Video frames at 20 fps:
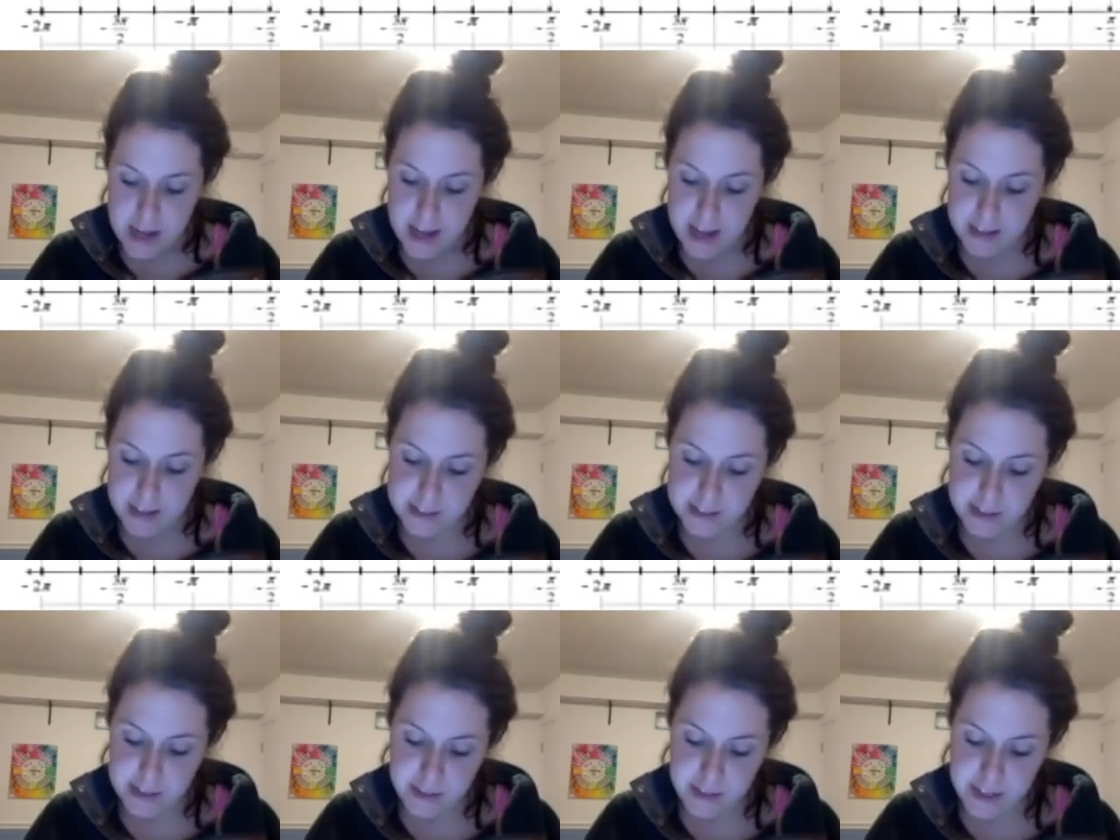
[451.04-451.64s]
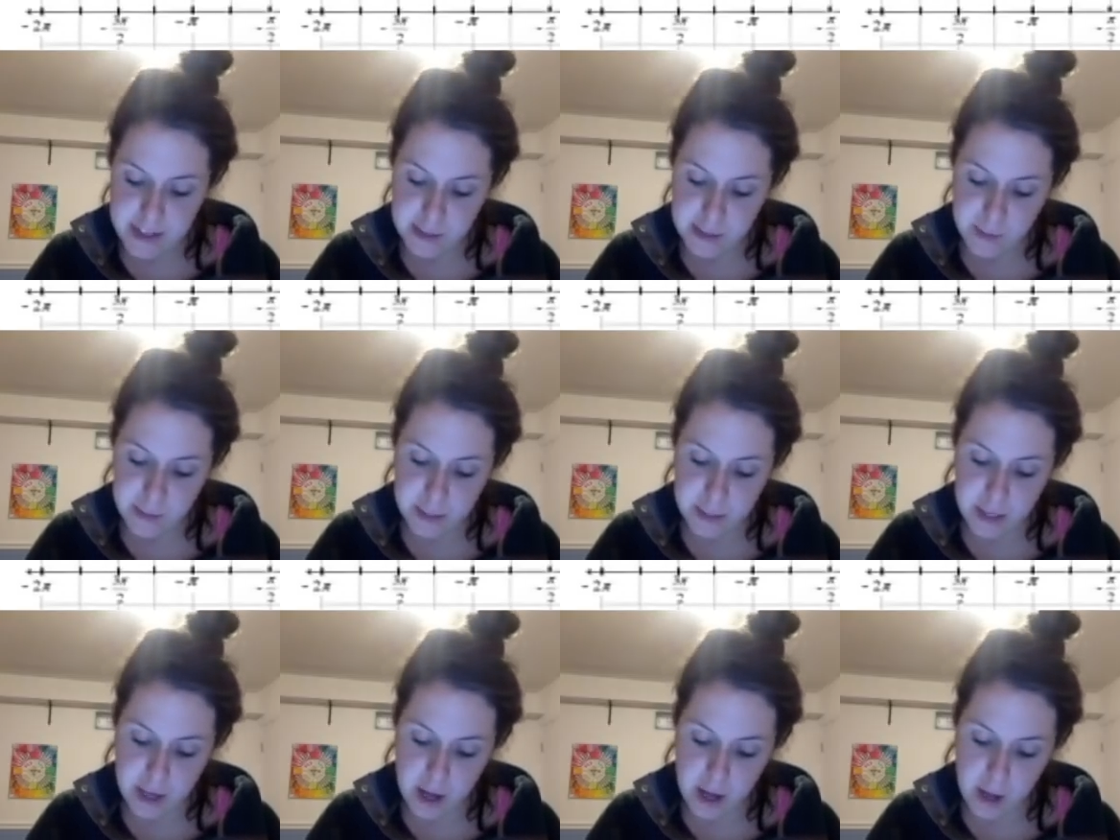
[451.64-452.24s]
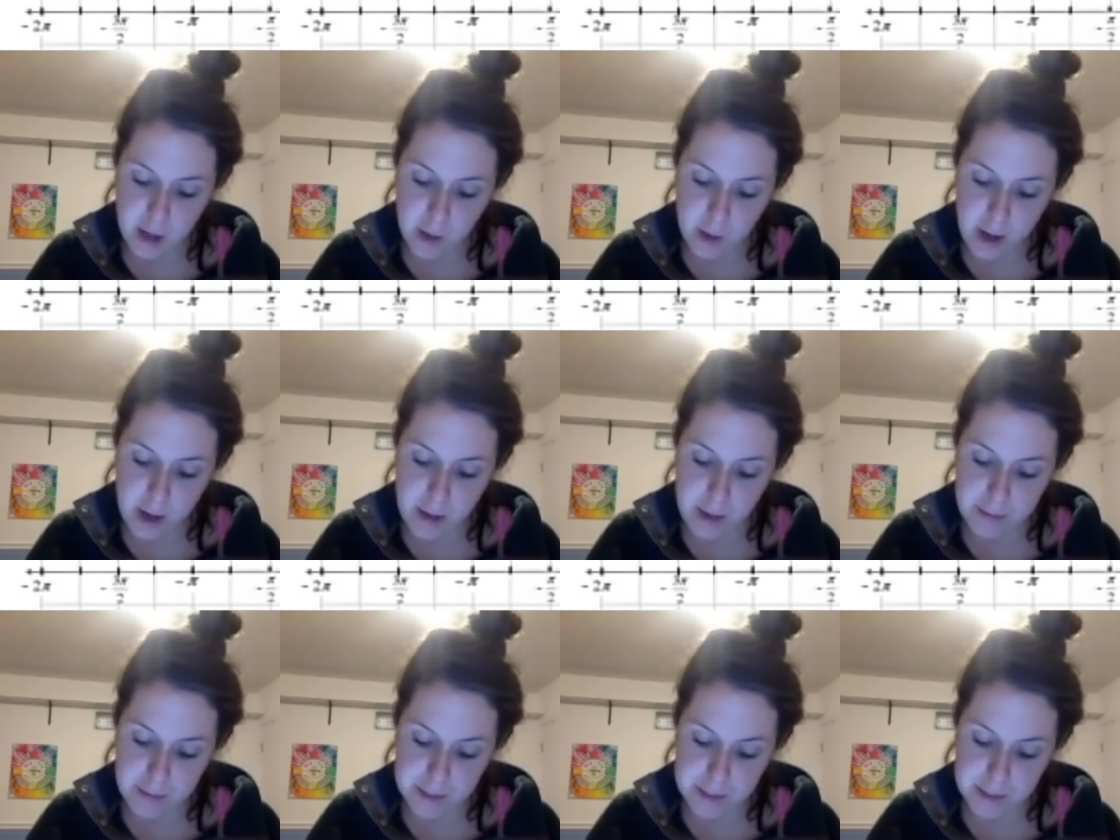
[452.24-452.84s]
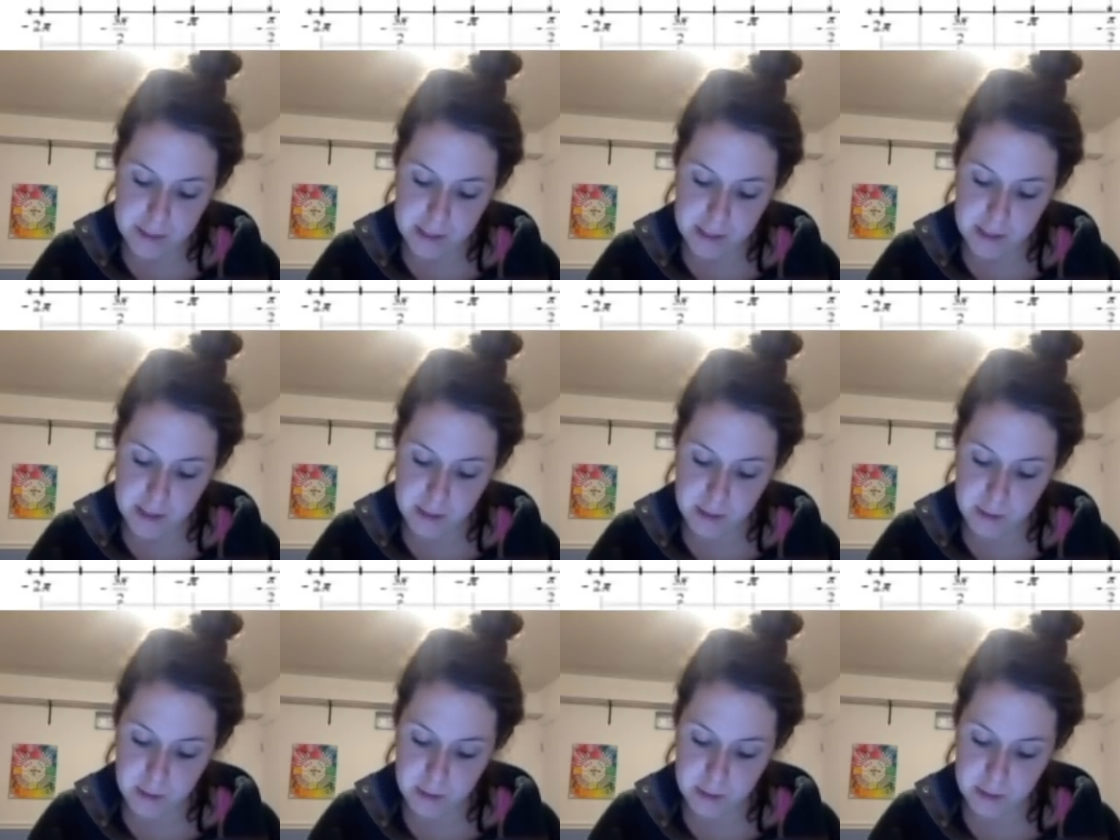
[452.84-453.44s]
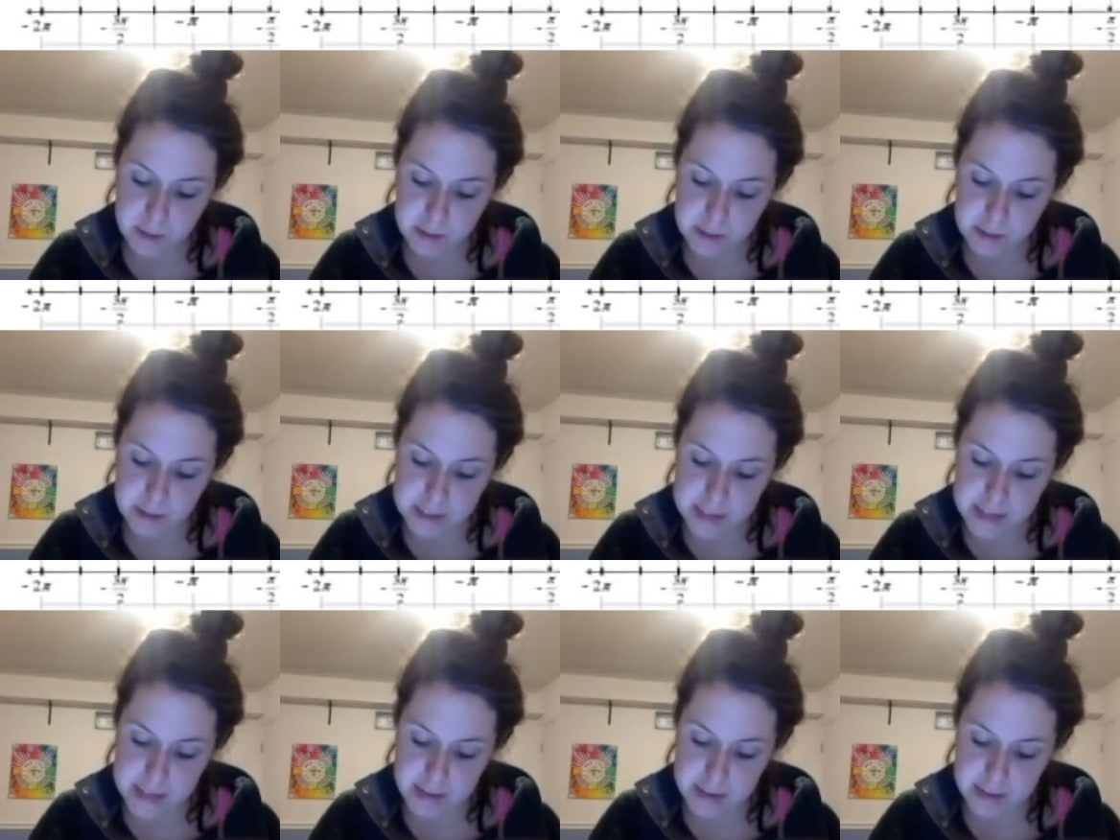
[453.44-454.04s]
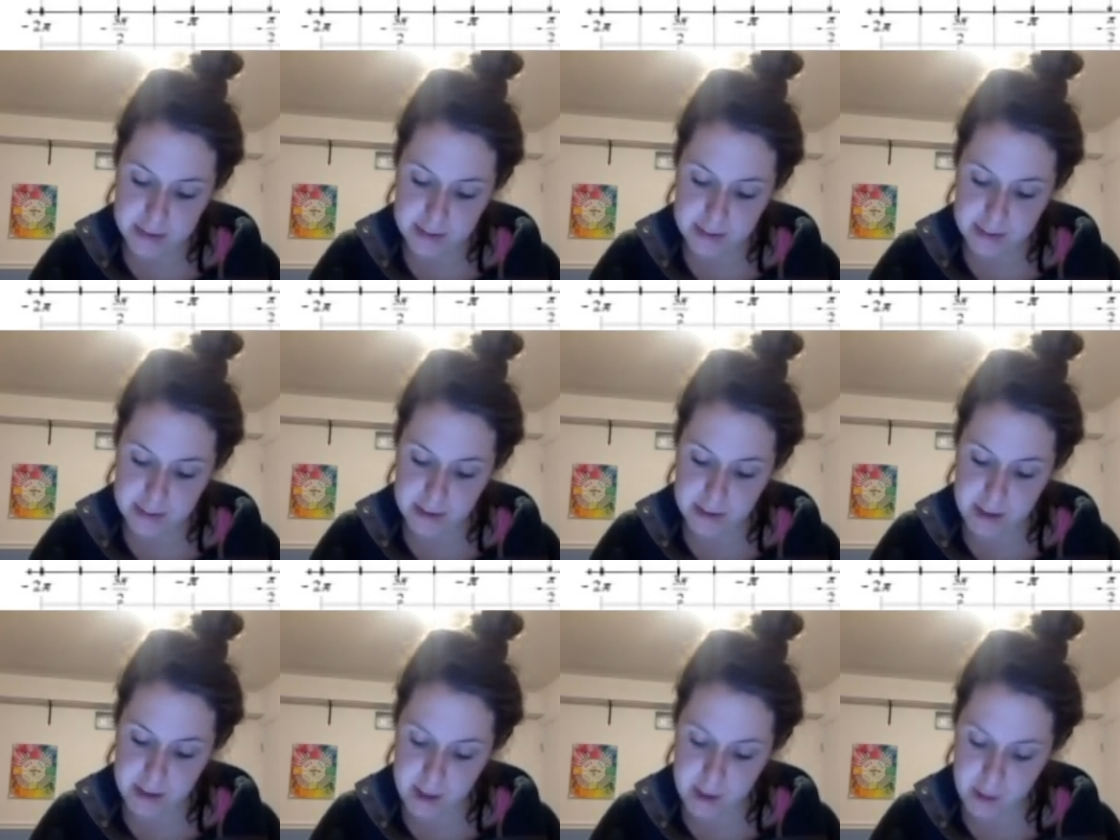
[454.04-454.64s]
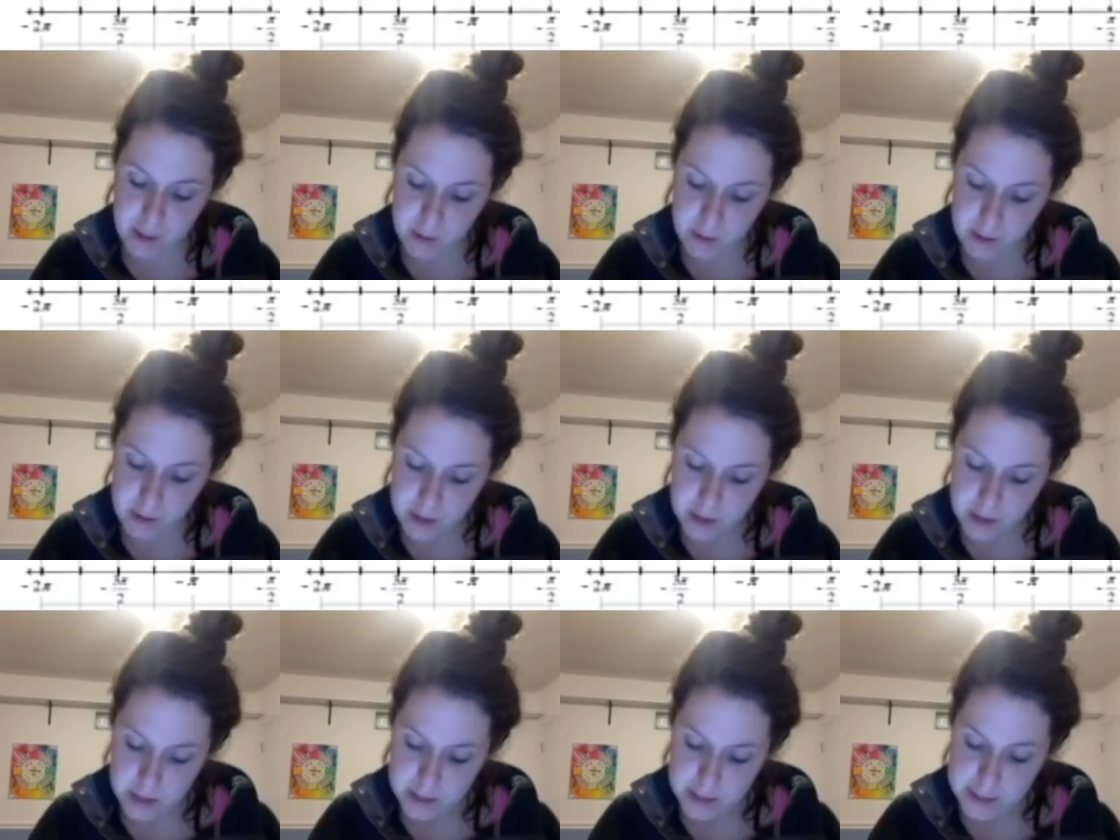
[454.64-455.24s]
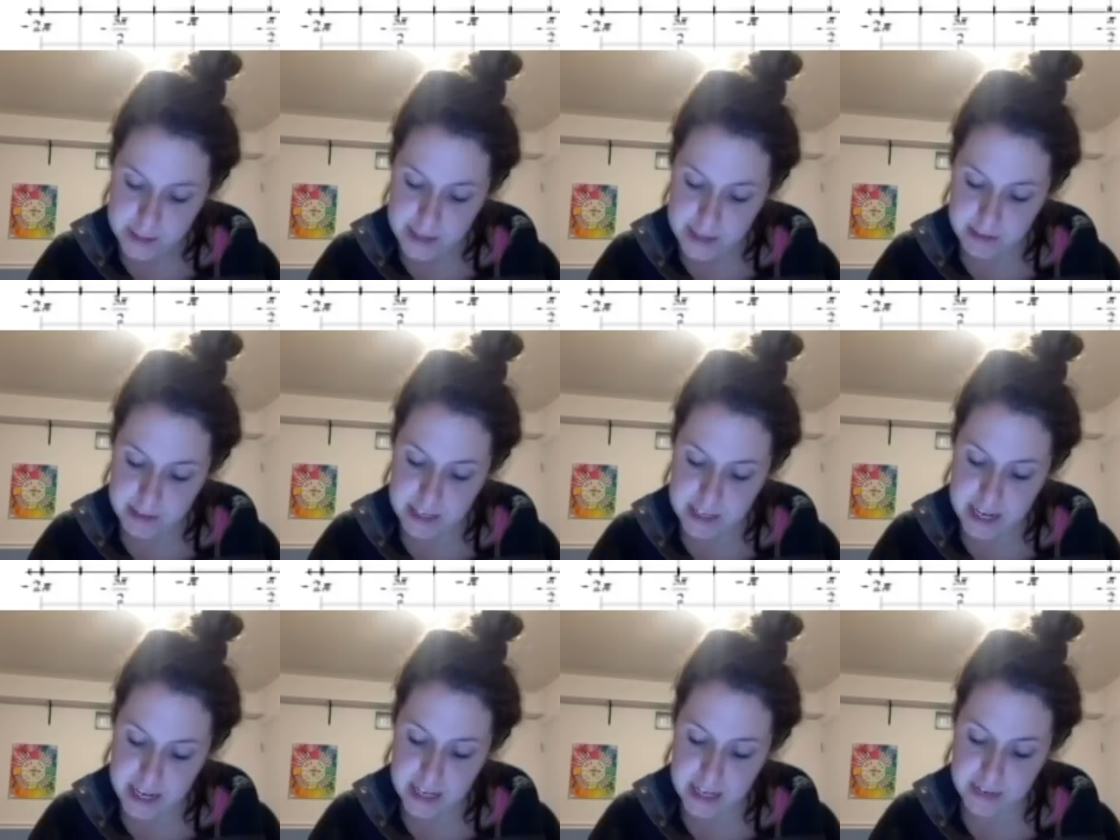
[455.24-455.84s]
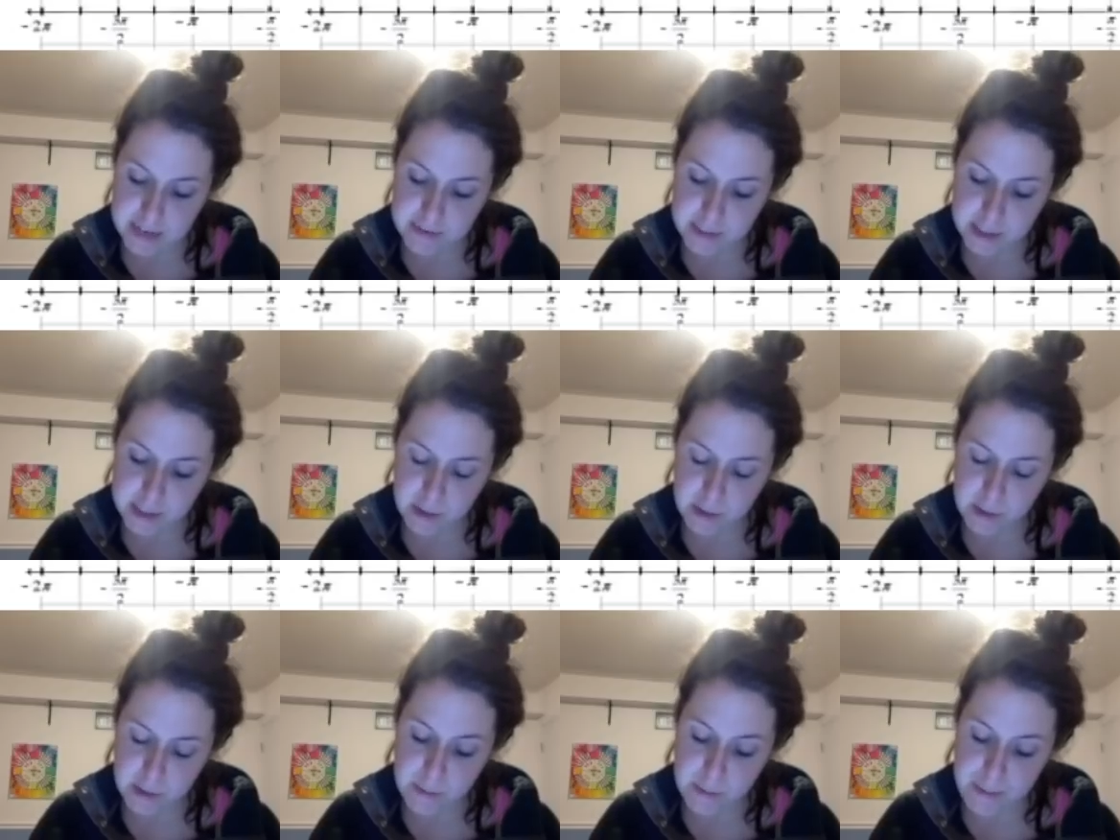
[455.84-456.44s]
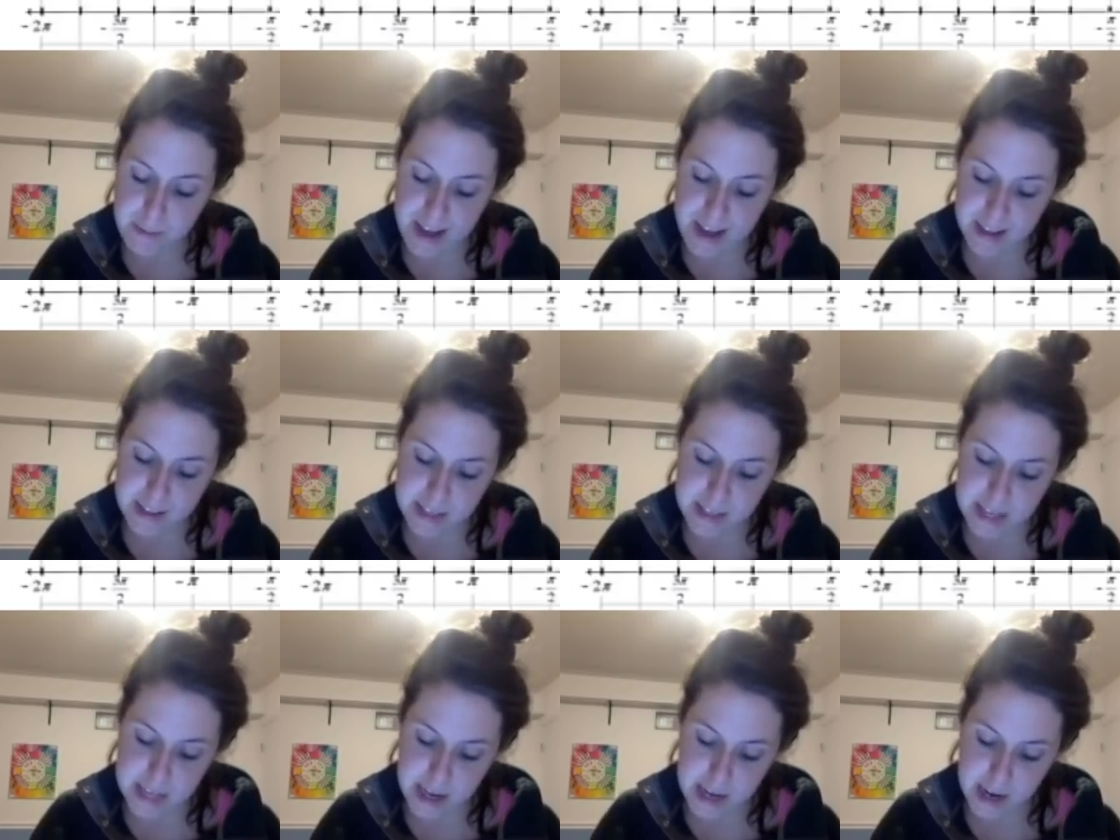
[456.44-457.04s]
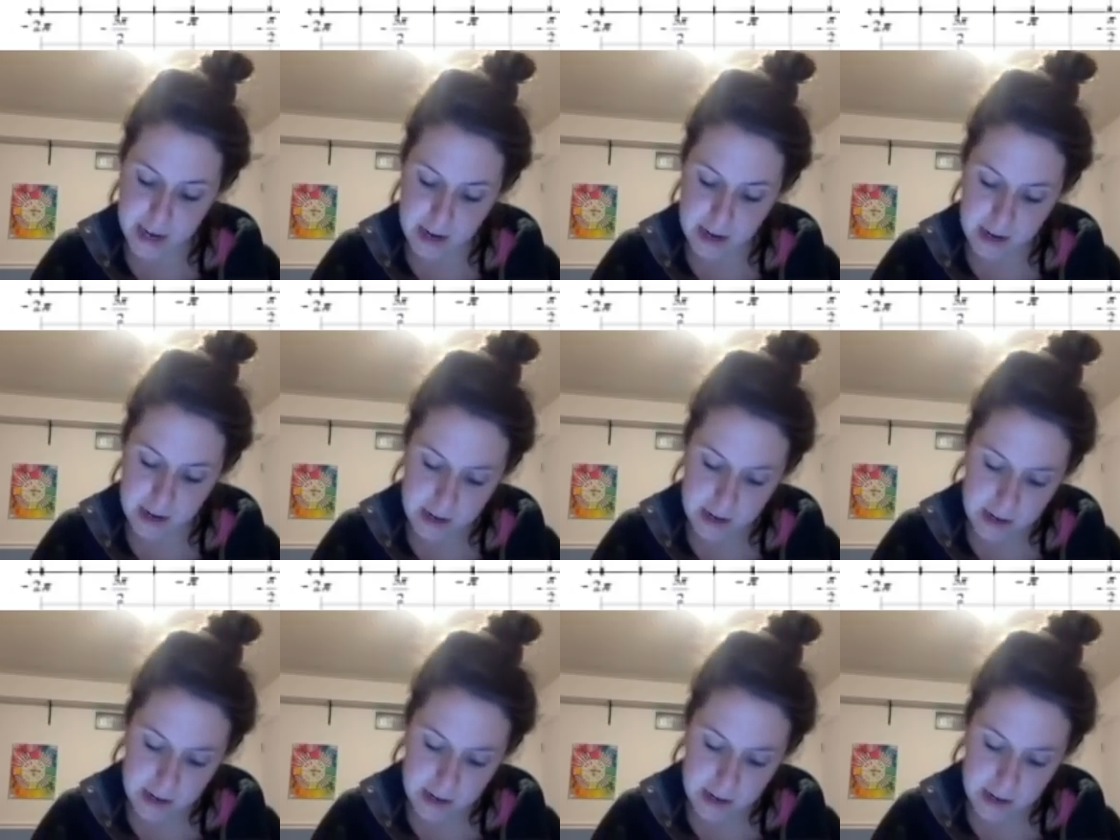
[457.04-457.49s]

And so this would go up to 2, down to 0, down to -2, back to there.